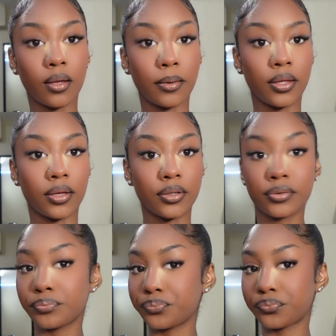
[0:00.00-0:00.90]
Yeah.
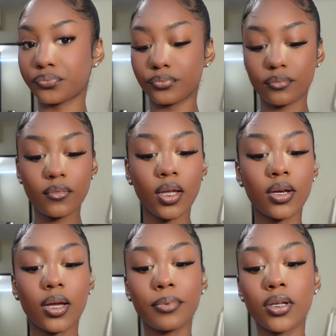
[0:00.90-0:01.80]

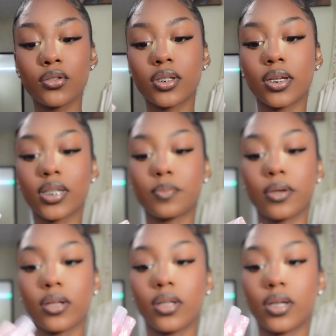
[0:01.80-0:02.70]
Now I'm going to use the NYX
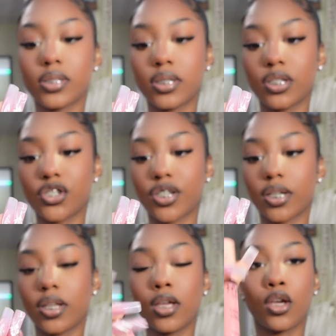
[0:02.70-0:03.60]
Butter Gloss in the
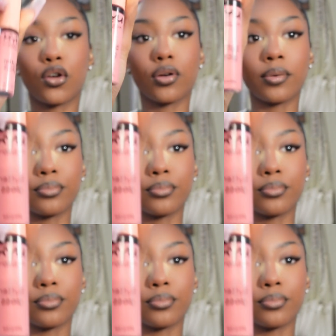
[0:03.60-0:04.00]
shade Creme